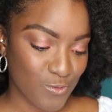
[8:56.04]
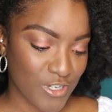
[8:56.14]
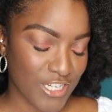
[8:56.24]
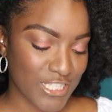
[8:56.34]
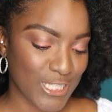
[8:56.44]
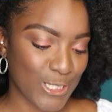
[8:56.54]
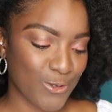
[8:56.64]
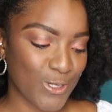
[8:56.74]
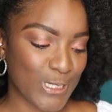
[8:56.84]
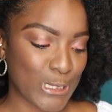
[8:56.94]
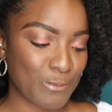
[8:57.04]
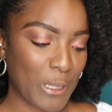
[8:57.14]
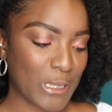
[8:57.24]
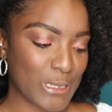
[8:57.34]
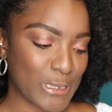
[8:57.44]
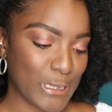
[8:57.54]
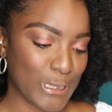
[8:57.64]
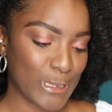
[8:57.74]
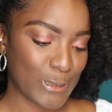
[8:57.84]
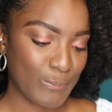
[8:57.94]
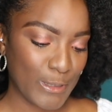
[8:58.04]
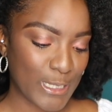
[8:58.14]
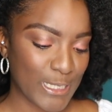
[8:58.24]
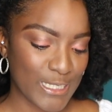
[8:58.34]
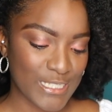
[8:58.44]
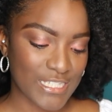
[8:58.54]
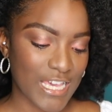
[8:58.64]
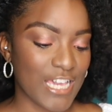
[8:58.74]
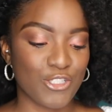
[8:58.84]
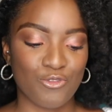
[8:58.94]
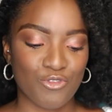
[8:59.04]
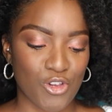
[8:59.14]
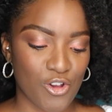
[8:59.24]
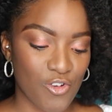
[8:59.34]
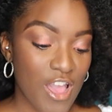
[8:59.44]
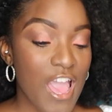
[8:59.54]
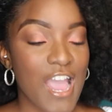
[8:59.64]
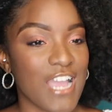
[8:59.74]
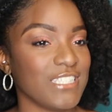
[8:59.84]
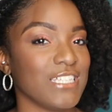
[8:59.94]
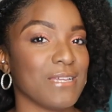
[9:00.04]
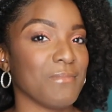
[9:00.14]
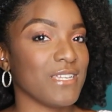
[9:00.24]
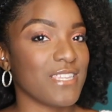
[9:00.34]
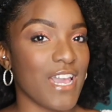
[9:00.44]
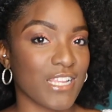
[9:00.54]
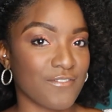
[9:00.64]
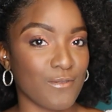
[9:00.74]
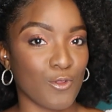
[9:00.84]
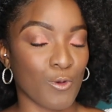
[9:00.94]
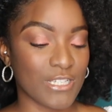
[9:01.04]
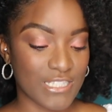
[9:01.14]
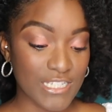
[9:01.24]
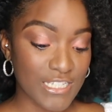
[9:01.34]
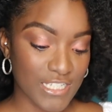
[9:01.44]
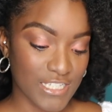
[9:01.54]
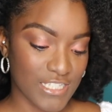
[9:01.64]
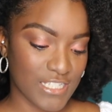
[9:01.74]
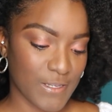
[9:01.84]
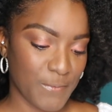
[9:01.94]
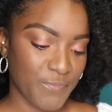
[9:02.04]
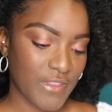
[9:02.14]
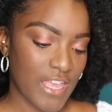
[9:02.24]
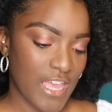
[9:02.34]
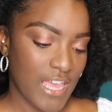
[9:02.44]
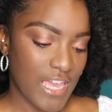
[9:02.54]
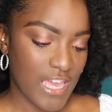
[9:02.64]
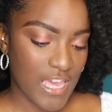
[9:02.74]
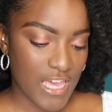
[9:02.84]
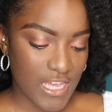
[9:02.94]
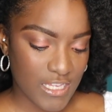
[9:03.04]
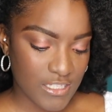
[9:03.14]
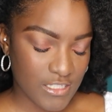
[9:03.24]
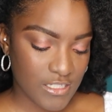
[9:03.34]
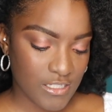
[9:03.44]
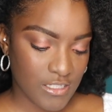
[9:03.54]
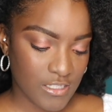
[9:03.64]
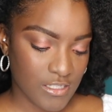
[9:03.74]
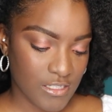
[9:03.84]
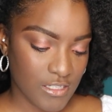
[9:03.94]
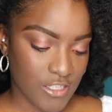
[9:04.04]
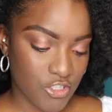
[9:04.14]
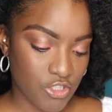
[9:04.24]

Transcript: is where it gets a little spicy, because as you know, I said that my dad is from the West Indies, and it